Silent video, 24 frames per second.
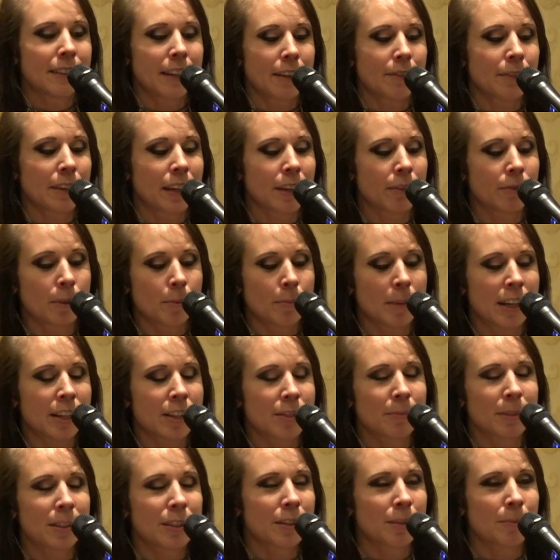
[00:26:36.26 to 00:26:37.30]
Davey Ann
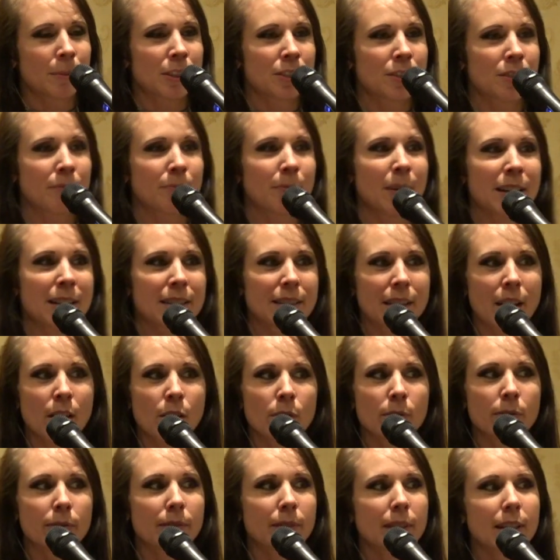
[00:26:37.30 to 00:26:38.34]
reminds me so much of
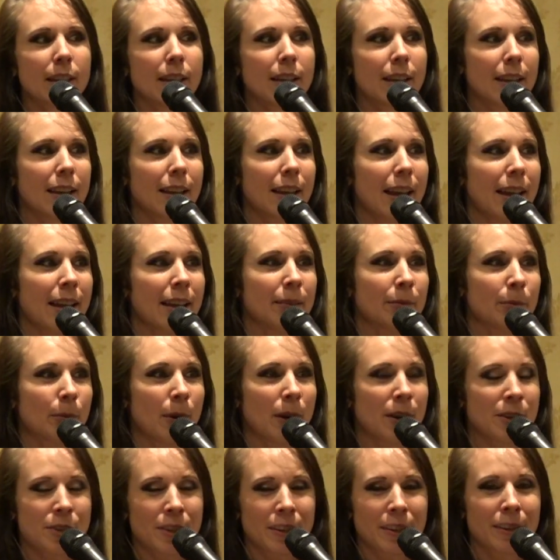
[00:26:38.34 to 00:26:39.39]
myself. And
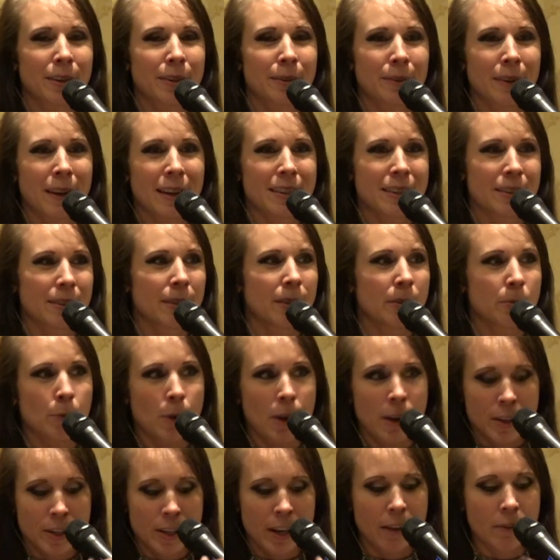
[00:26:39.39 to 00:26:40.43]
watching her wrestle and
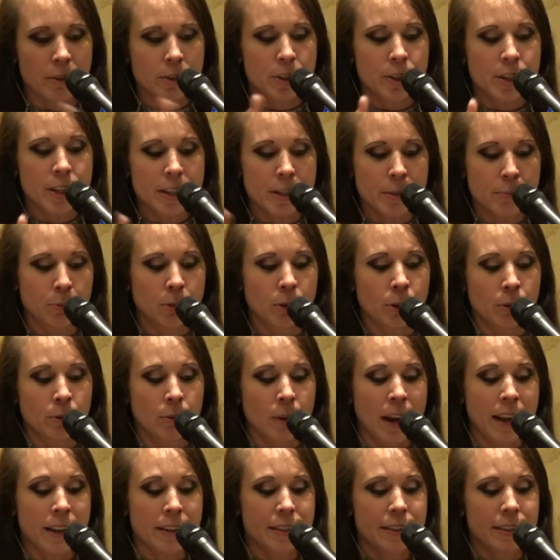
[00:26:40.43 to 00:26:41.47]
watch how she's
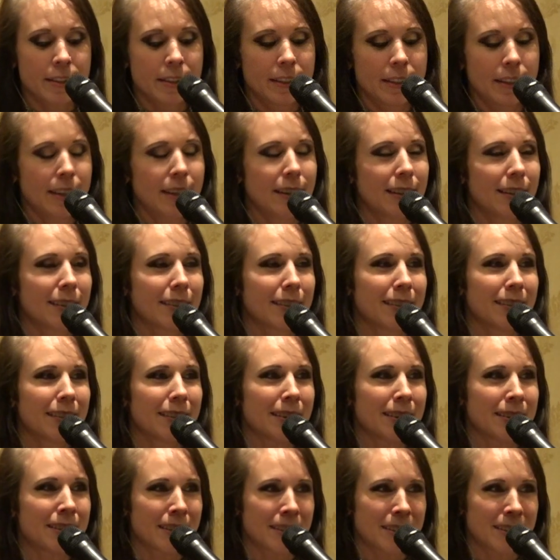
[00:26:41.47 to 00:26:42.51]
progressed,
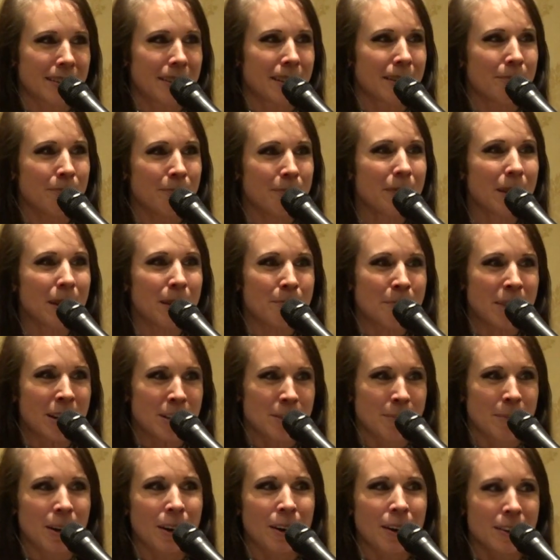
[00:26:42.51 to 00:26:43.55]
it
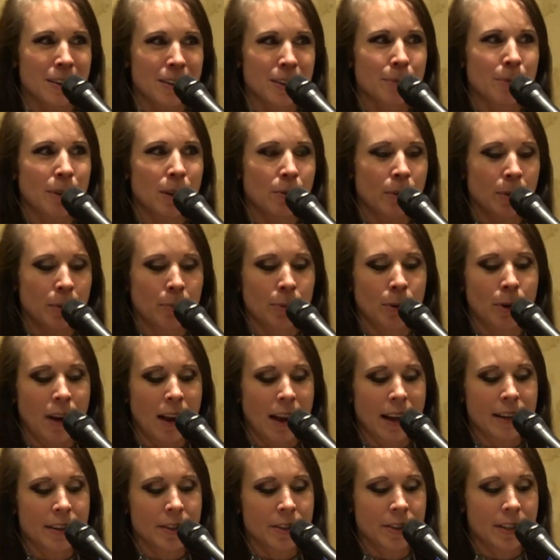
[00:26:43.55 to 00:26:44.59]
makes my heart swell with
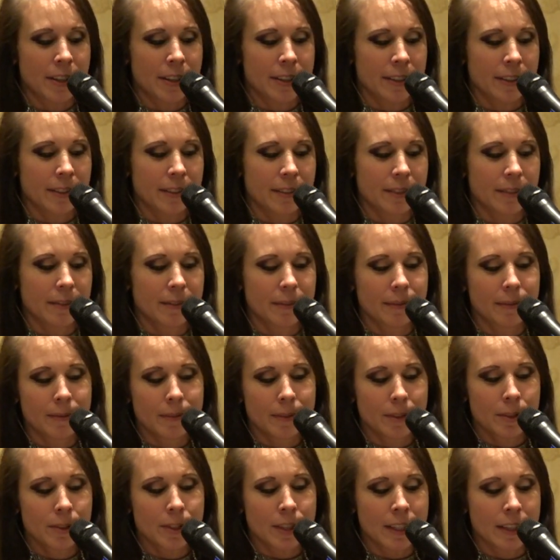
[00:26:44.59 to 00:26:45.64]
pride. She's
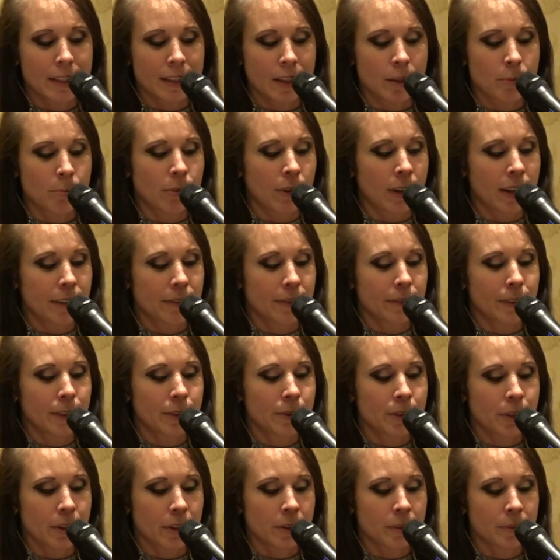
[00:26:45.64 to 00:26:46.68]
got a bright
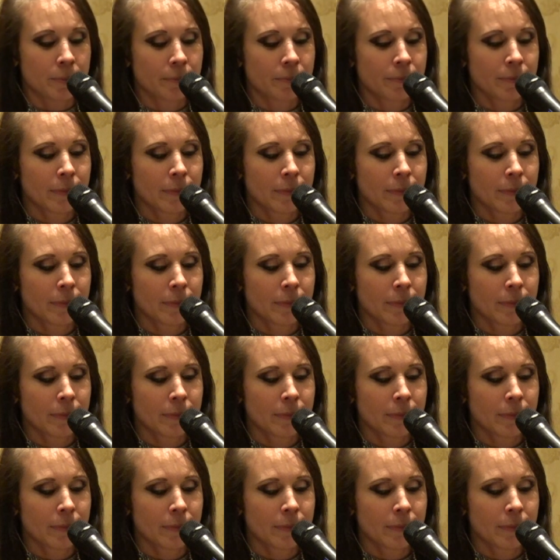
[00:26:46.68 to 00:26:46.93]
future.